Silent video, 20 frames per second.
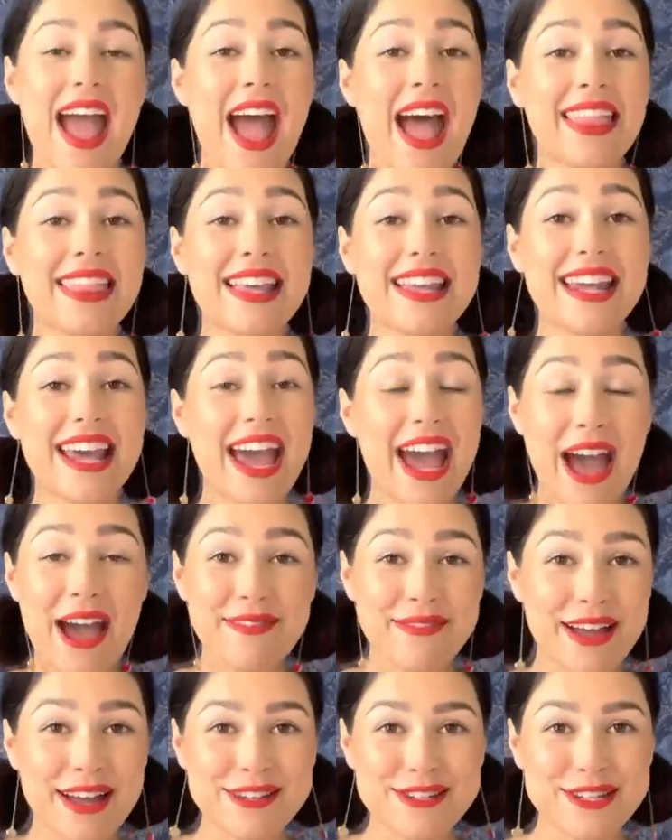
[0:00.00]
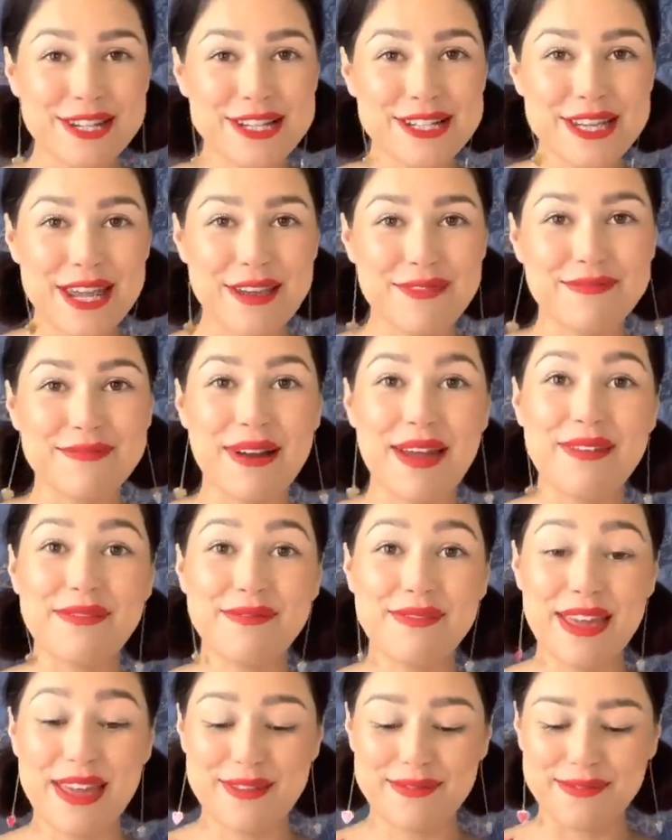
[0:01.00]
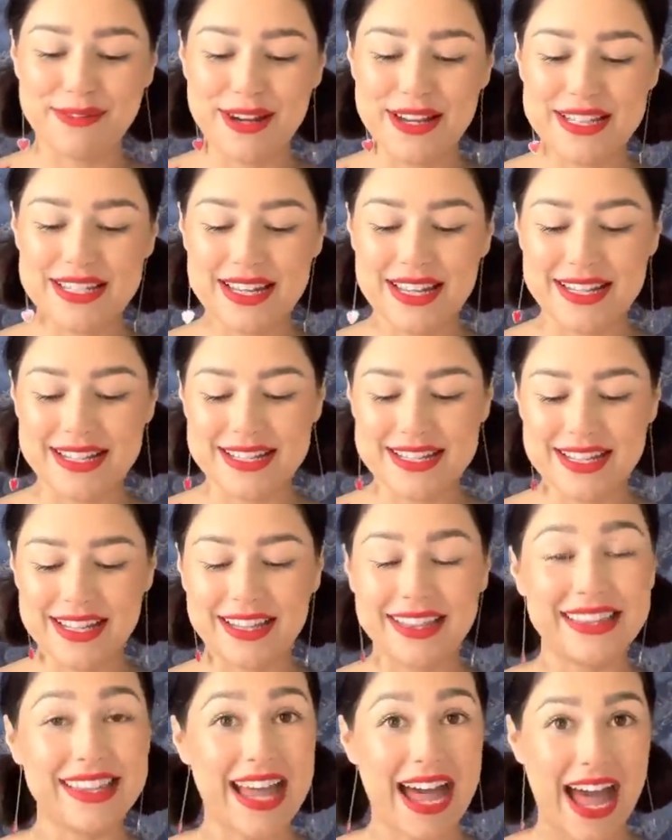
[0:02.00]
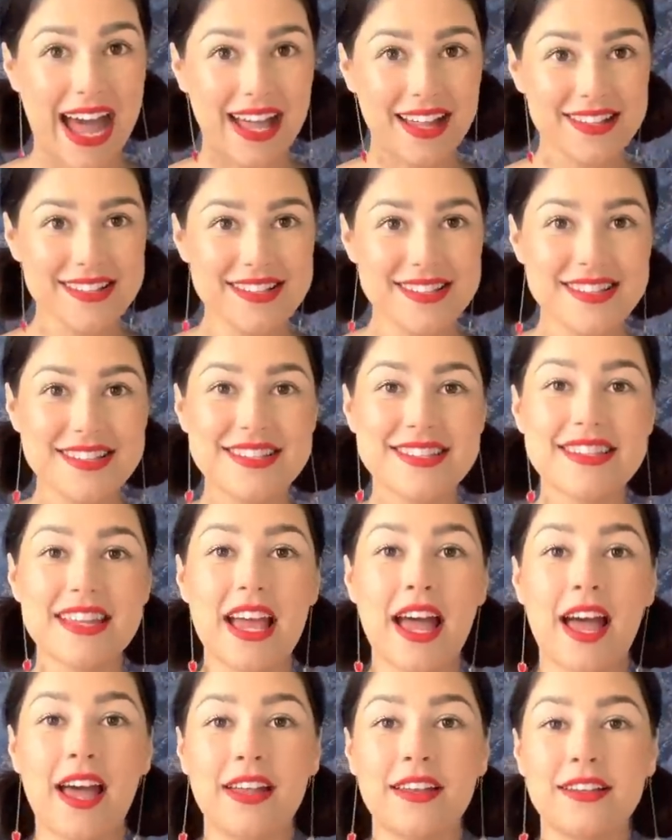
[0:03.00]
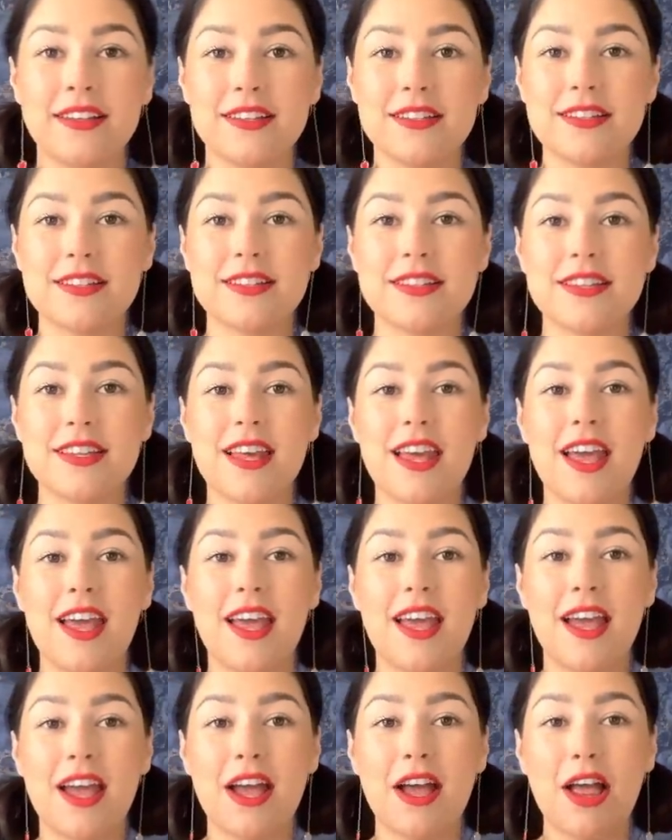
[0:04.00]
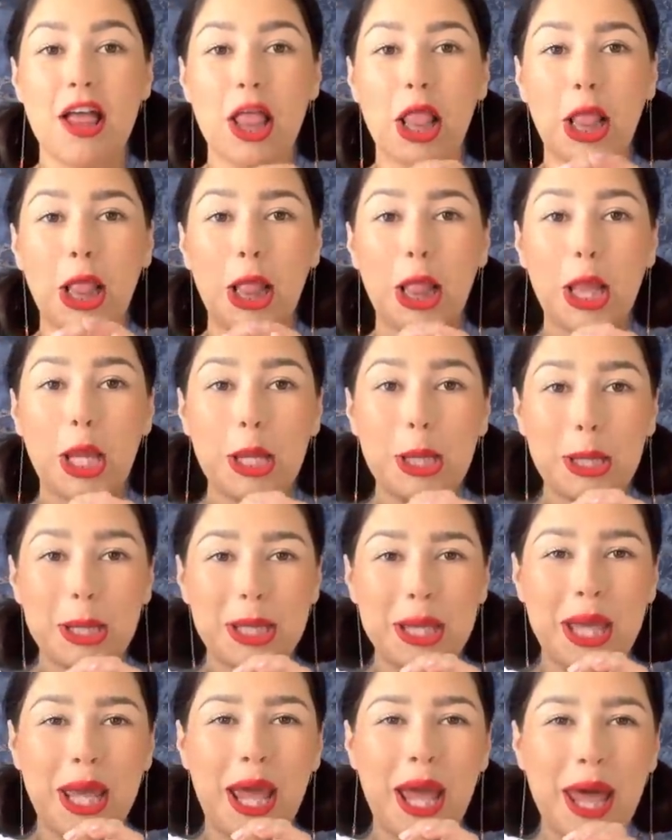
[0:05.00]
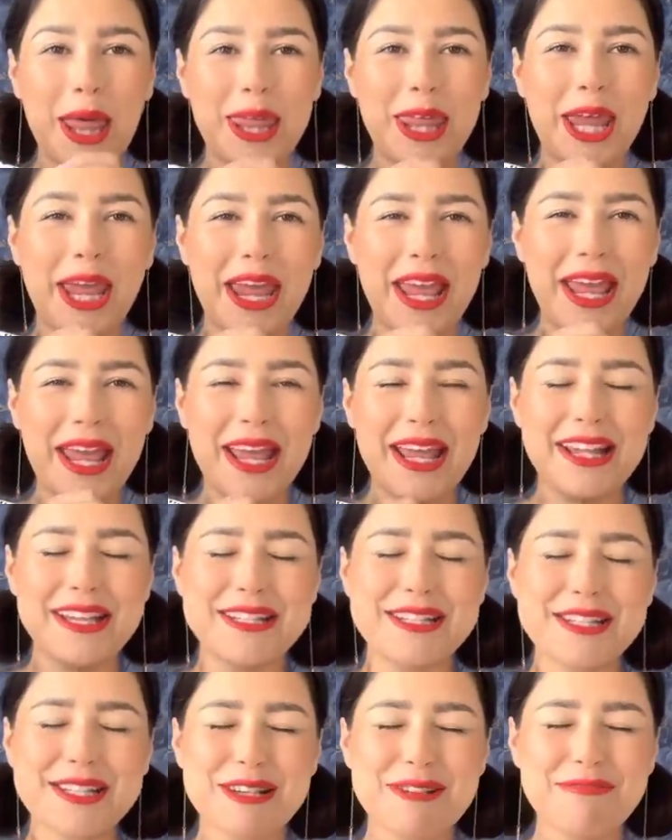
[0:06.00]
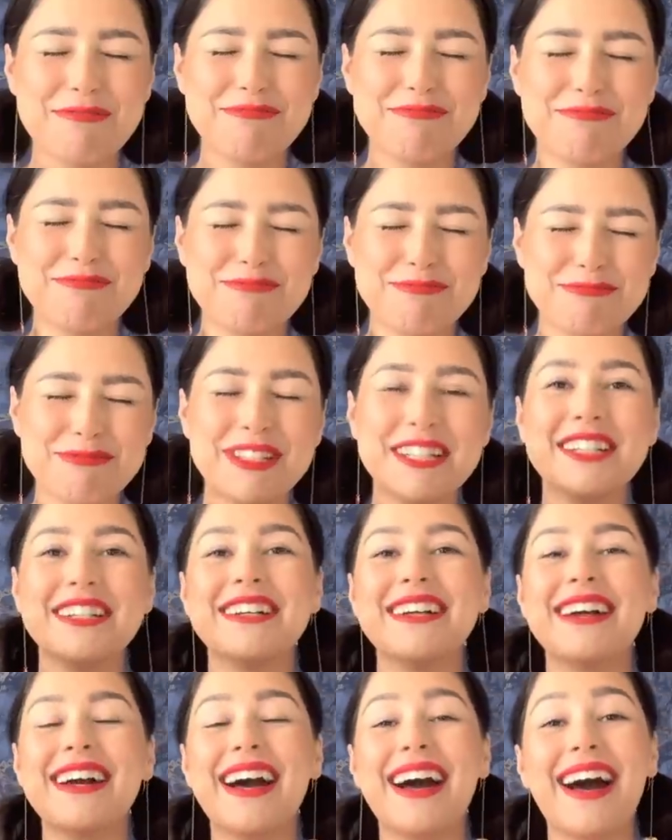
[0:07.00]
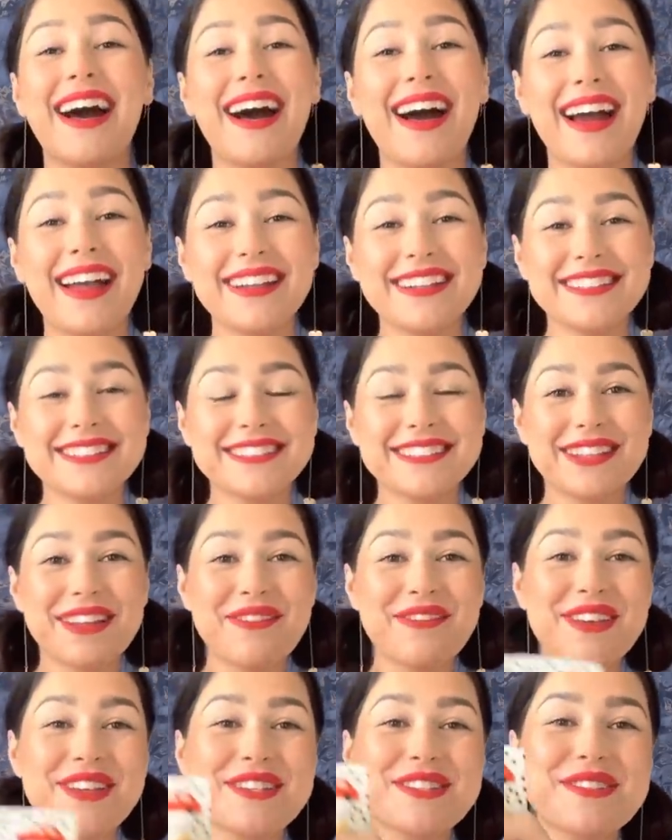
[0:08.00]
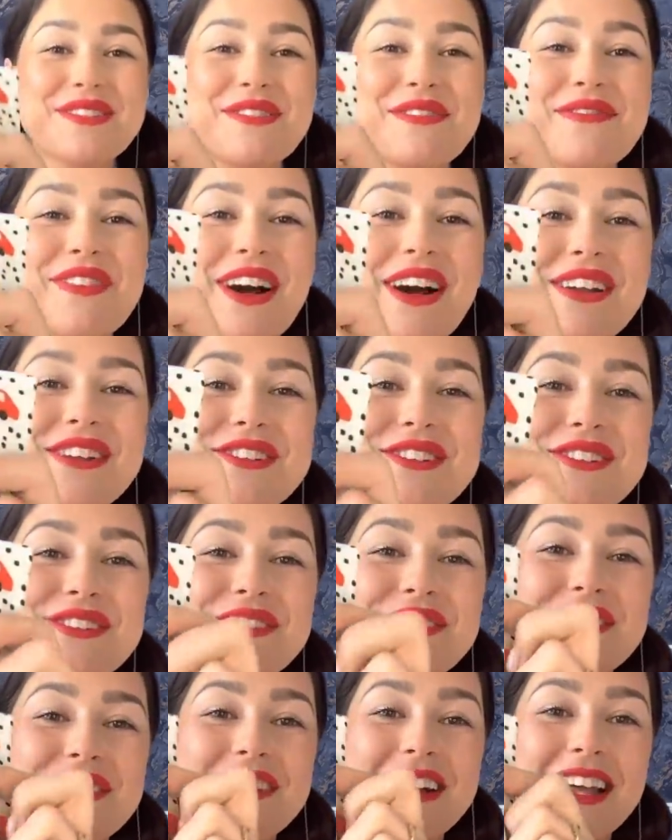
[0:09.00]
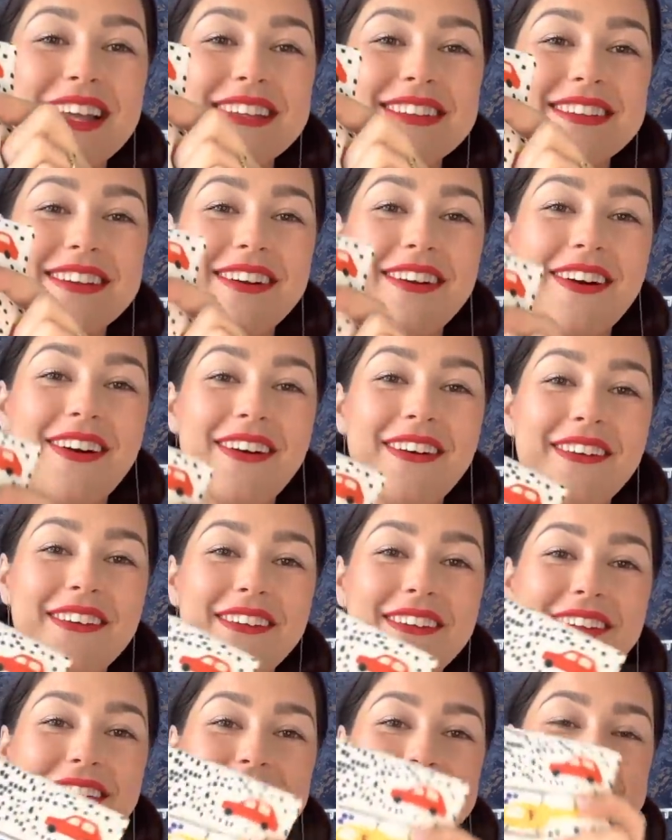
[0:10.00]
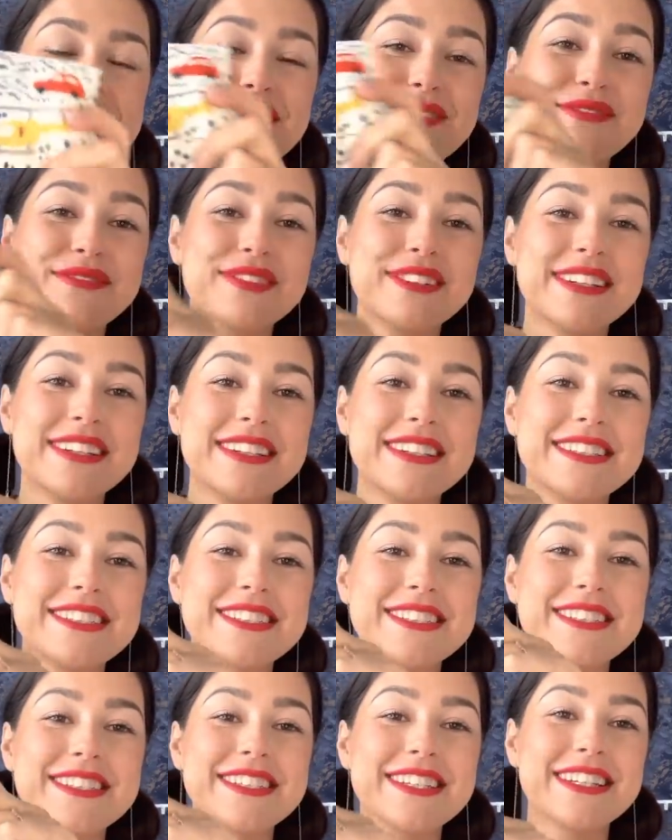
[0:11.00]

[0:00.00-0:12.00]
And then I have actually saved my favorite until last, and look at this. I just love it so much. So it's got all different